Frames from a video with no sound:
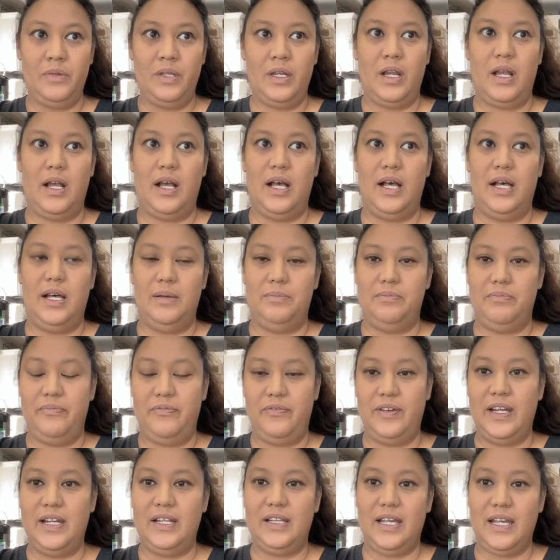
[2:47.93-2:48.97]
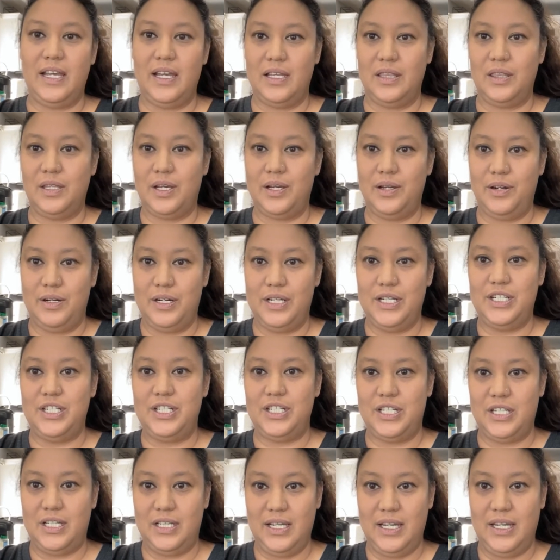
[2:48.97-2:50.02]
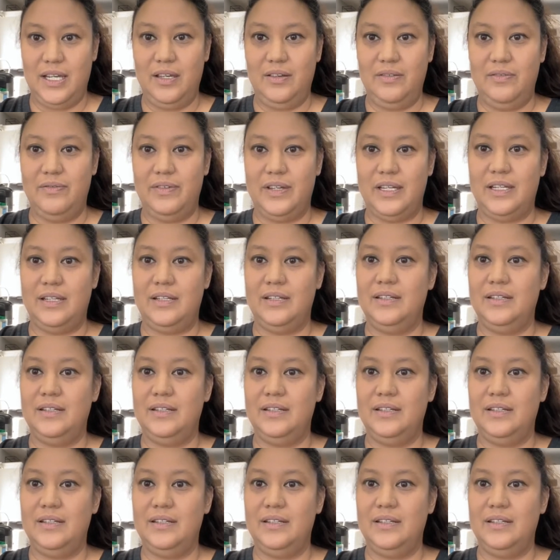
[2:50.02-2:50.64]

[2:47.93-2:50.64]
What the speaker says: Finally got the courage to leave, and